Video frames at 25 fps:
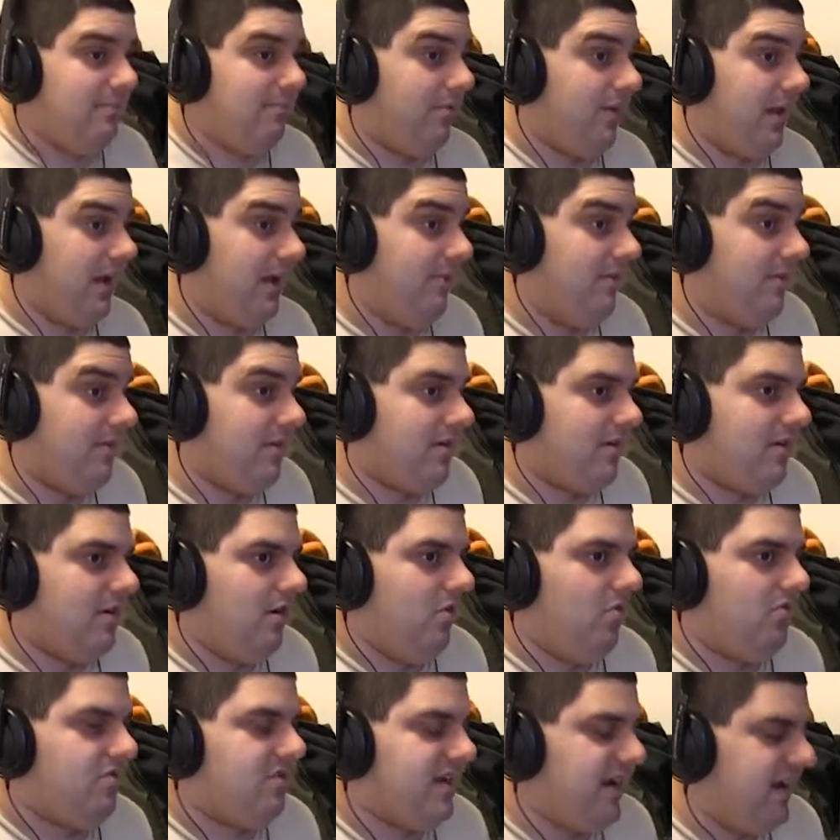to play with the
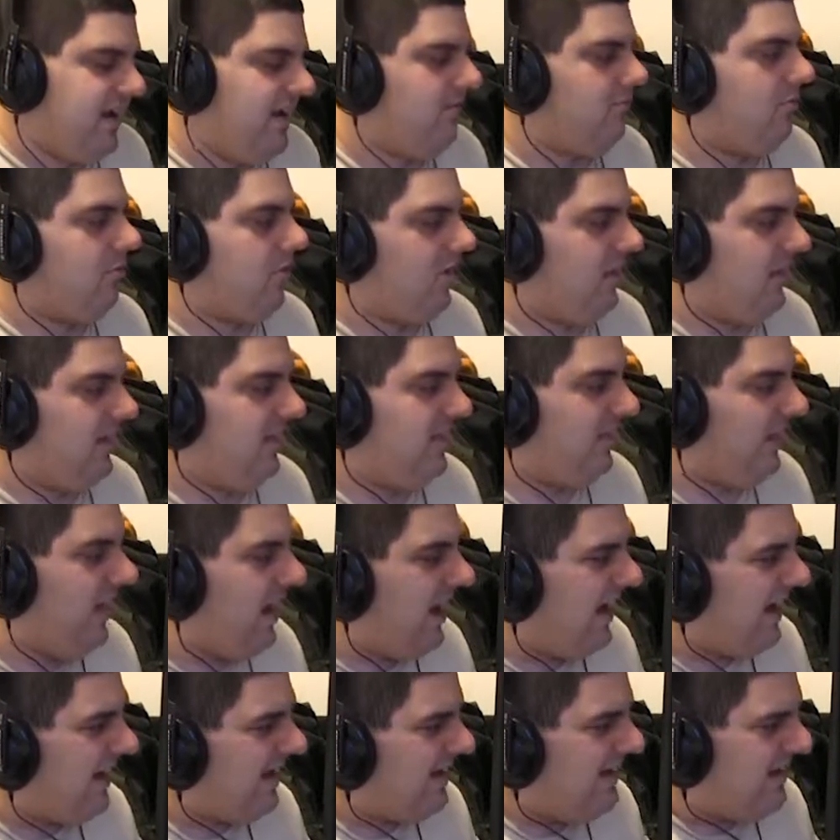coach that you really
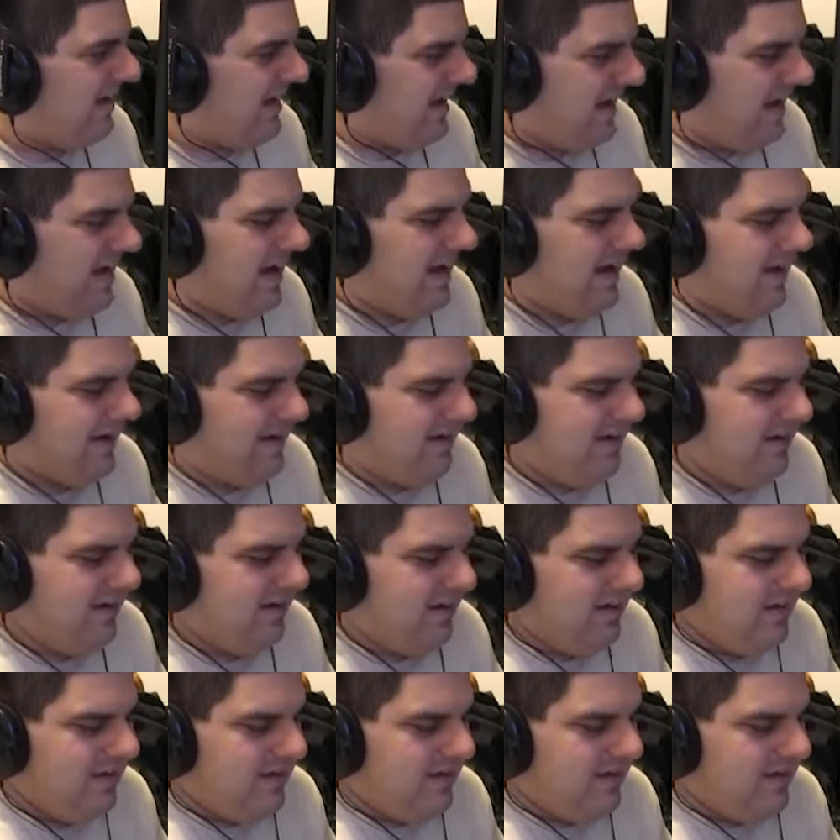like, and